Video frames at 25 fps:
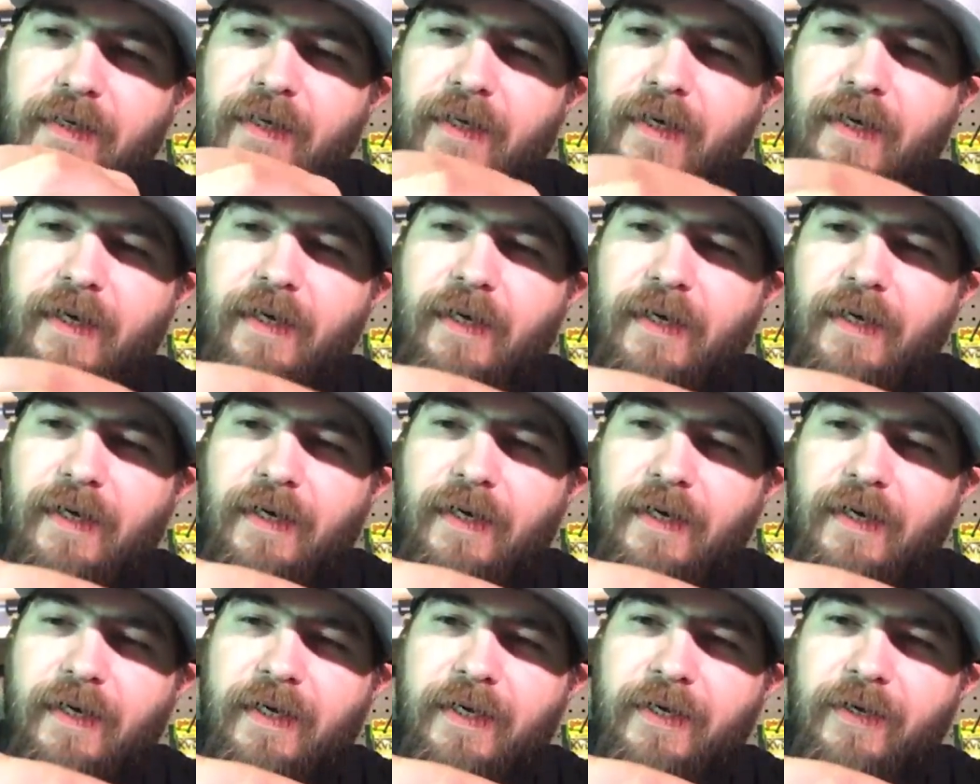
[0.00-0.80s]

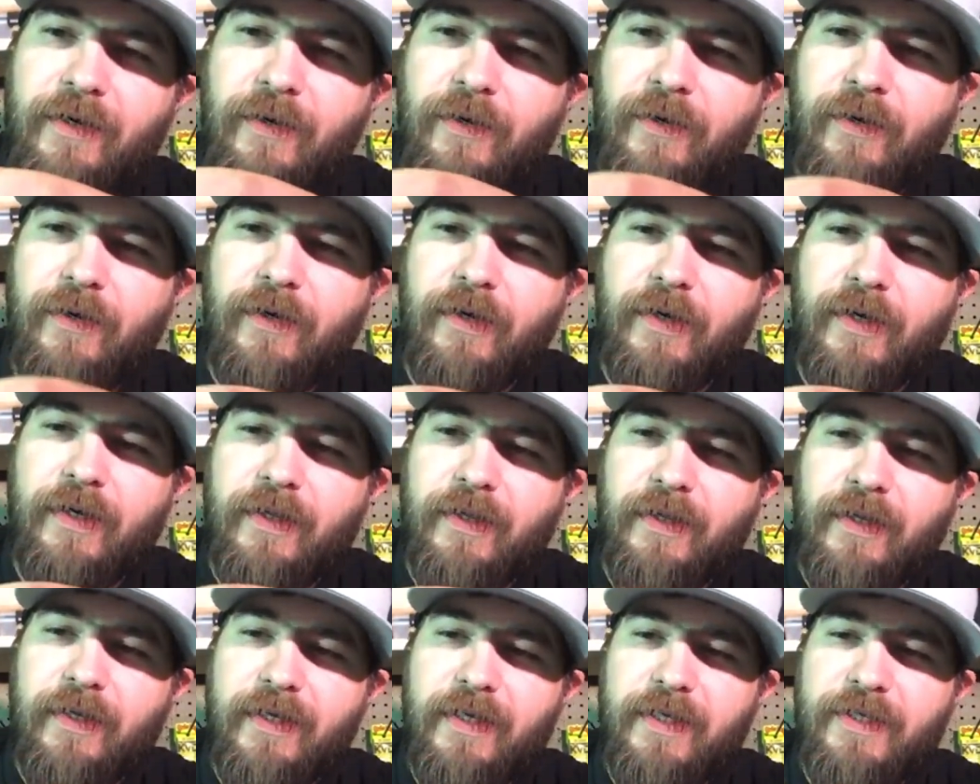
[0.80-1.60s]
and hook,
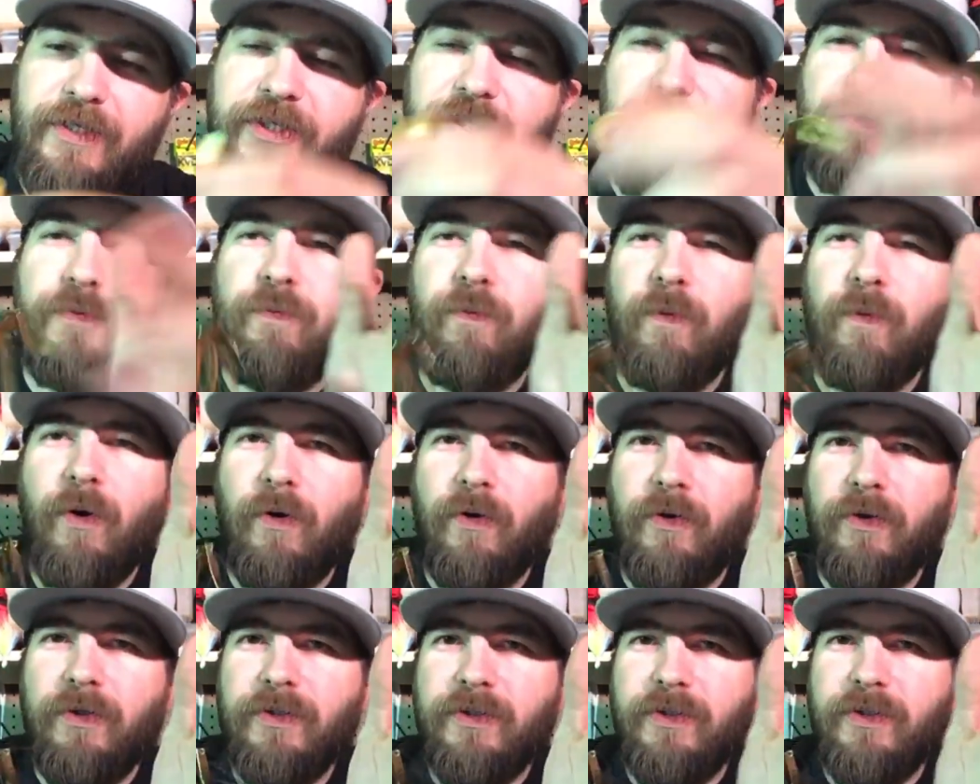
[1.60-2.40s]
it just
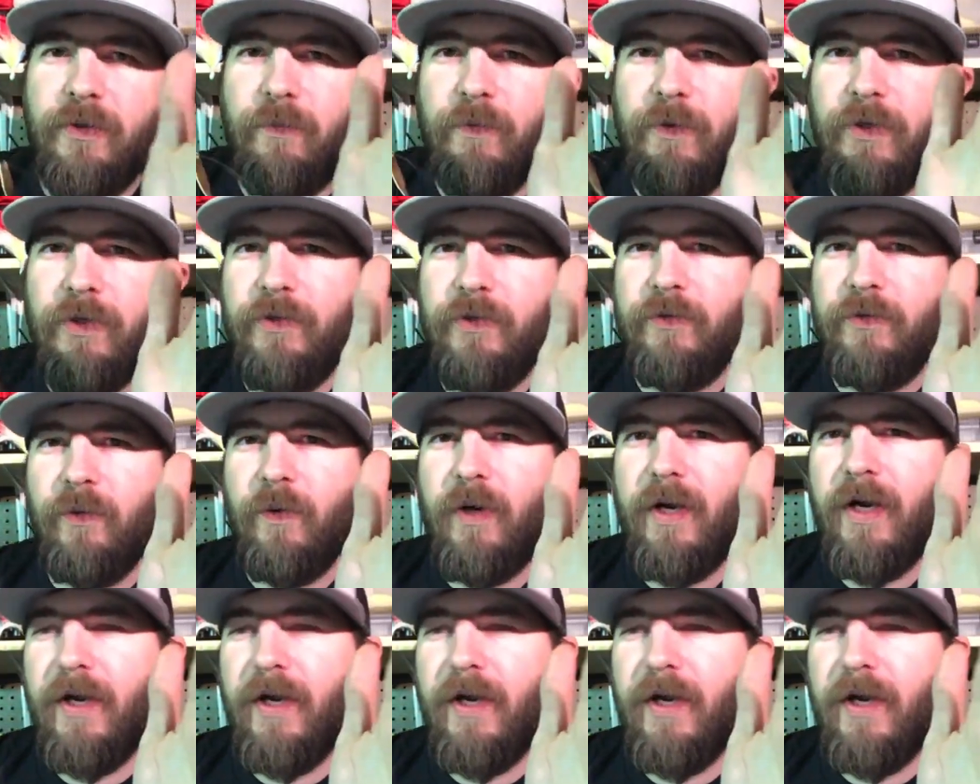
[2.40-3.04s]
works. So when you throw it